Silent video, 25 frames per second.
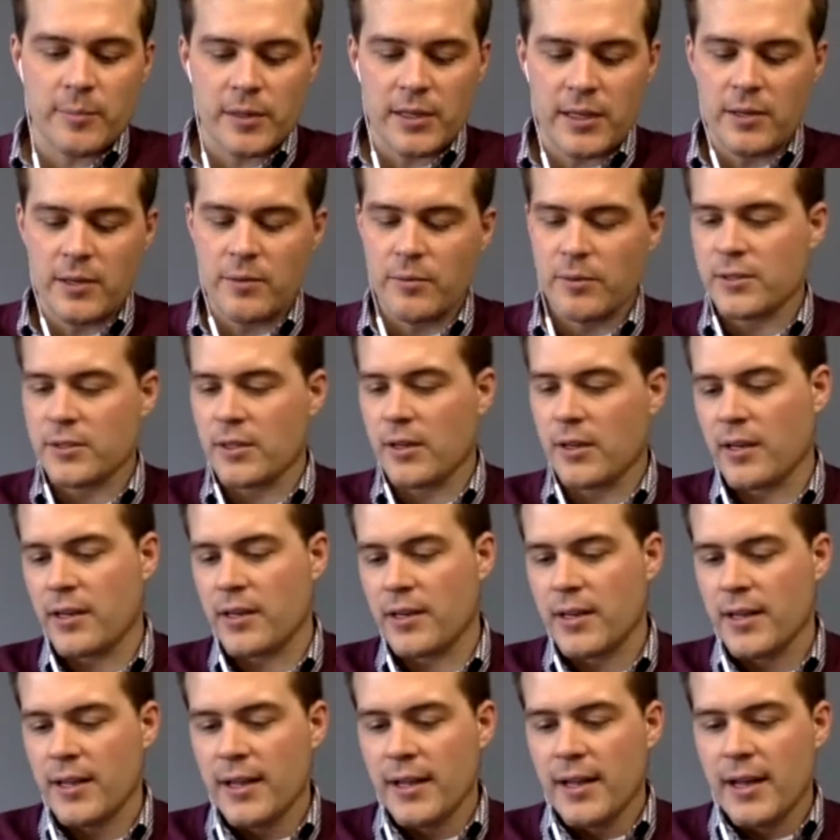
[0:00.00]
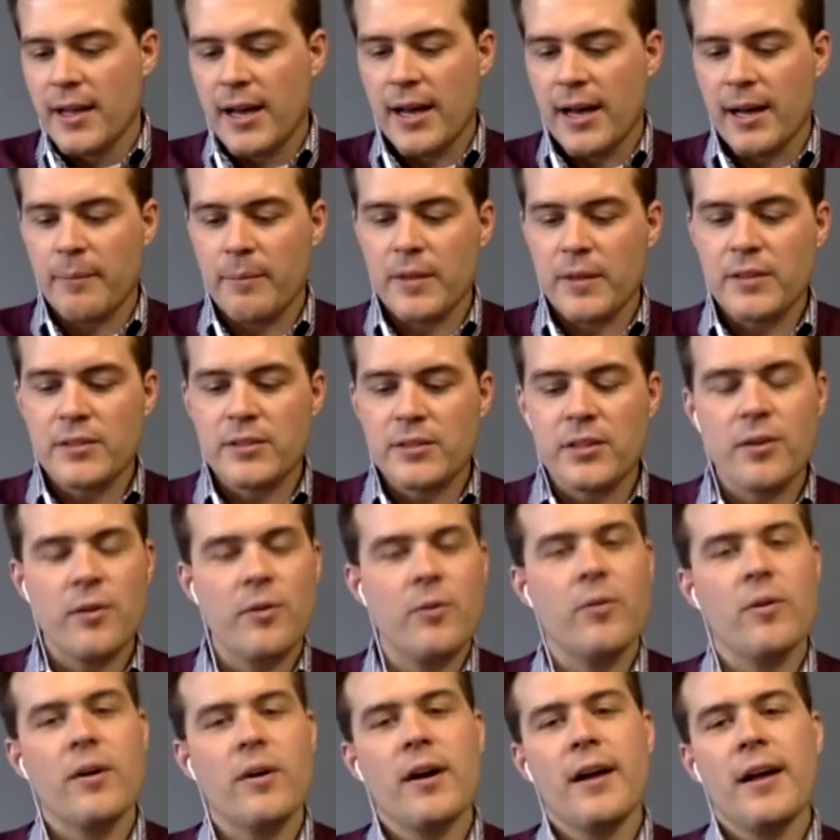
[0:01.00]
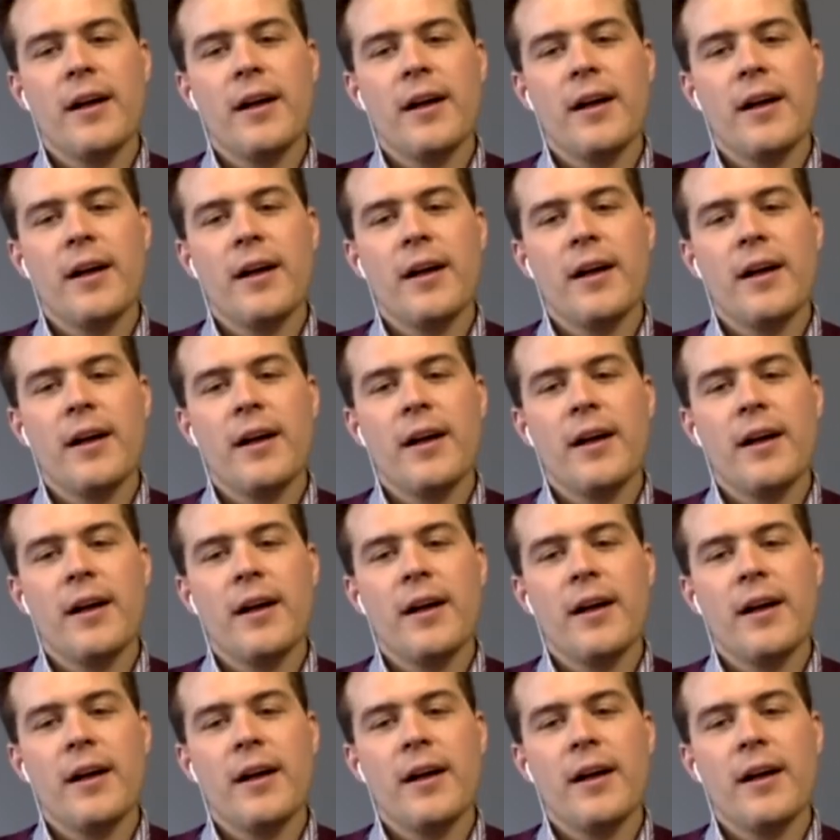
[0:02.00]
that he was on. So